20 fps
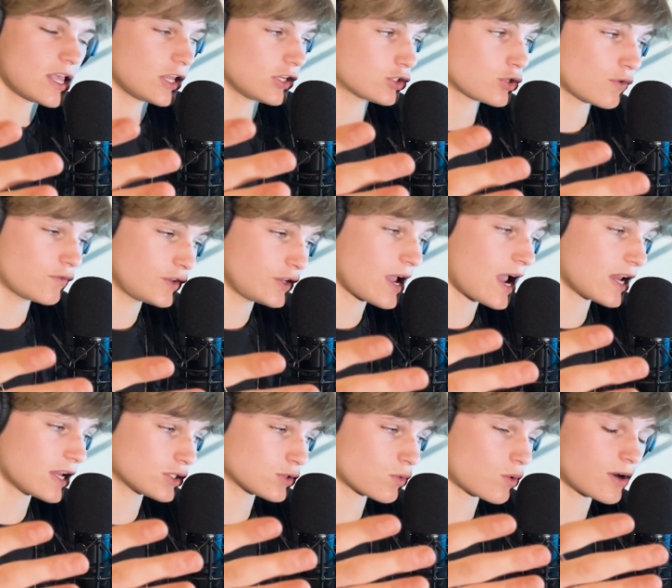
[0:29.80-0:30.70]
So if you
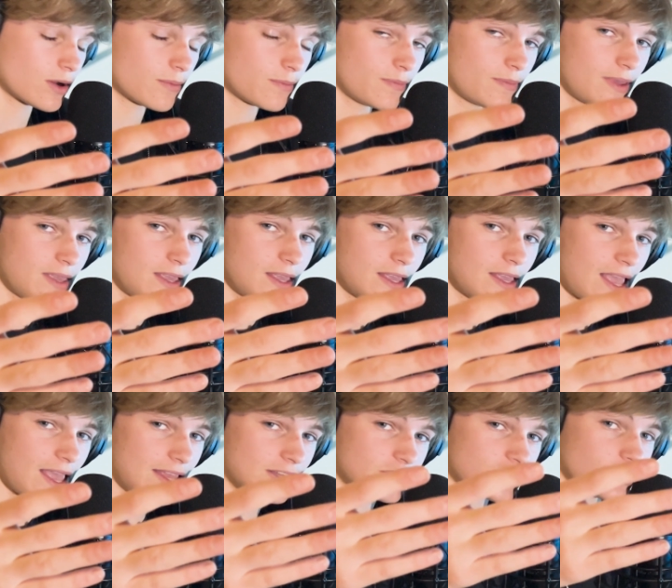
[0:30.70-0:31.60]
guys want to be
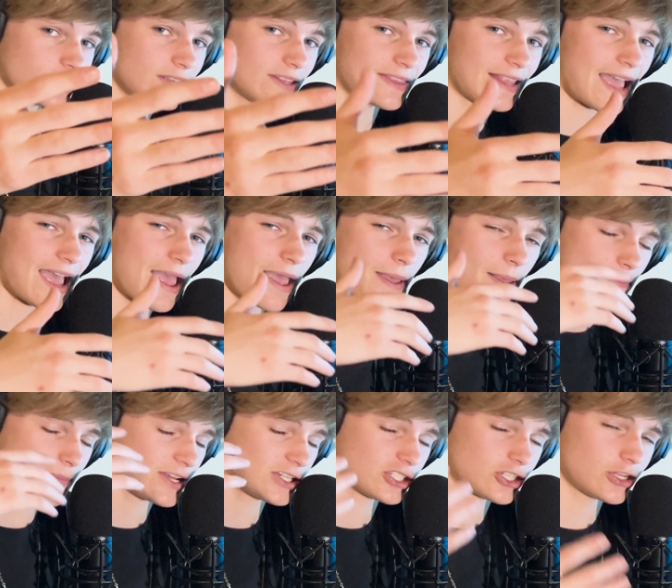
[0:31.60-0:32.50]
entered in that,
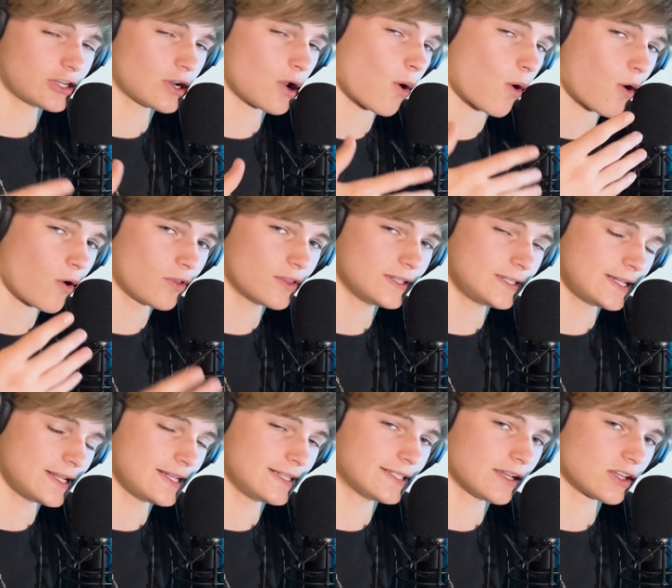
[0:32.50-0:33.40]
make sure you know all the
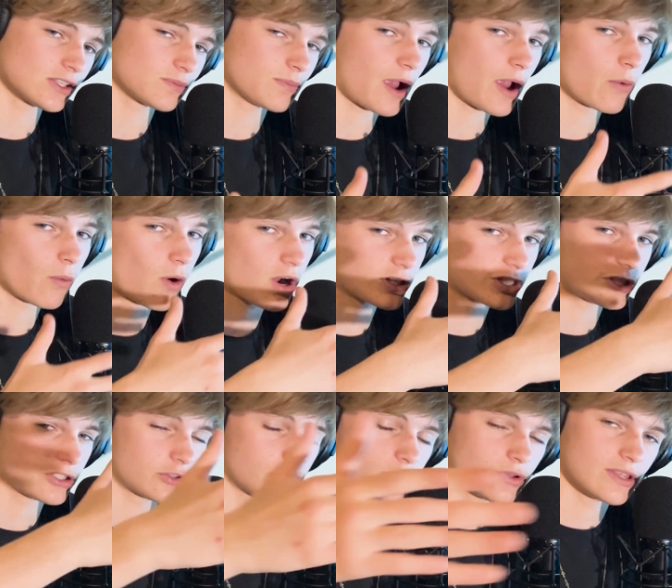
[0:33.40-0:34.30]
details by
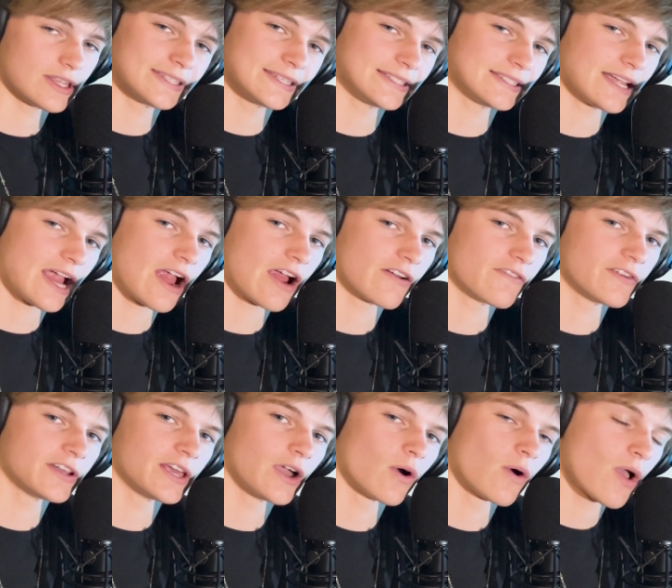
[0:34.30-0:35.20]
watching through this entire
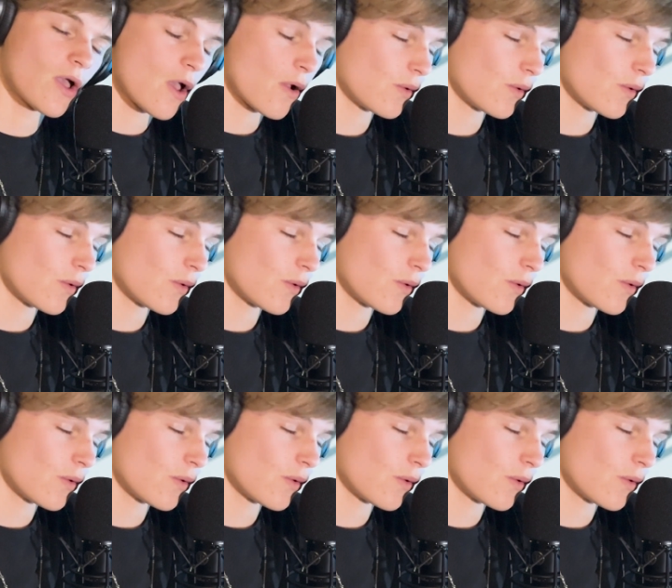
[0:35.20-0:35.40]
video.